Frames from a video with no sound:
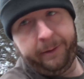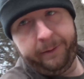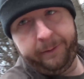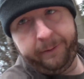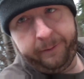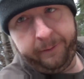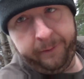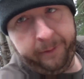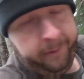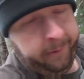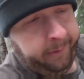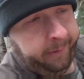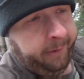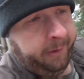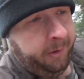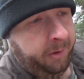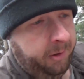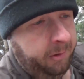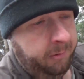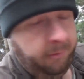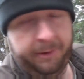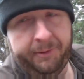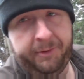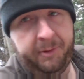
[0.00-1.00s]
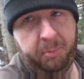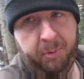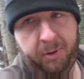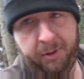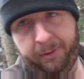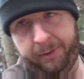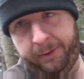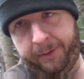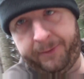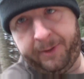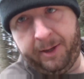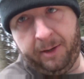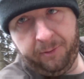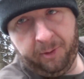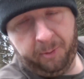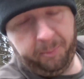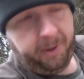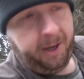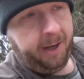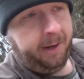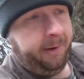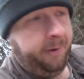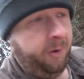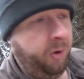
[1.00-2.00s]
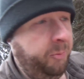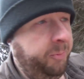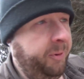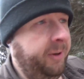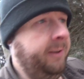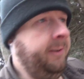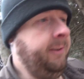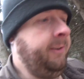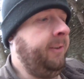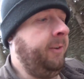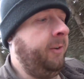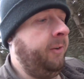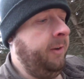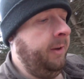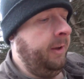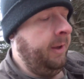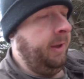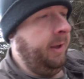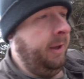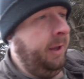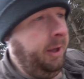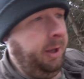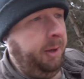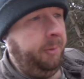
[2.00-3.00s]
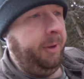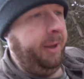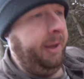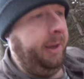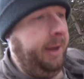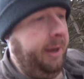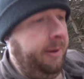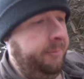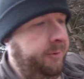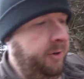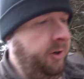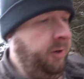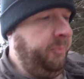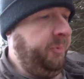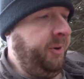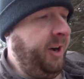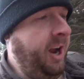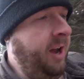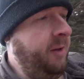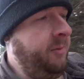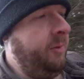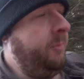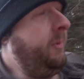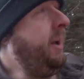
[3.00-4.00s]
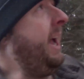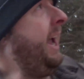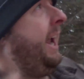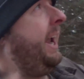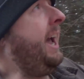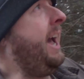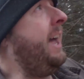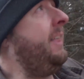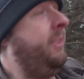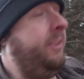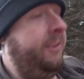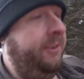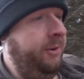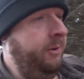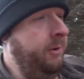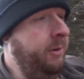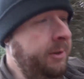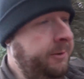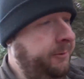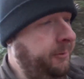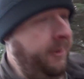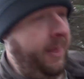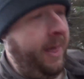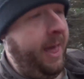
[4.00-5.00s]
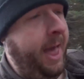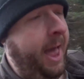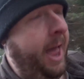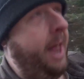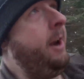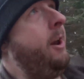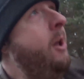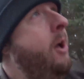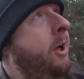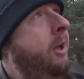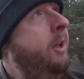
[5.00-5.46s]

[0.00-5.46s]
And the risk blowing yourself up cutting it open. So I'm like, yep, no problem, I got the tools for that.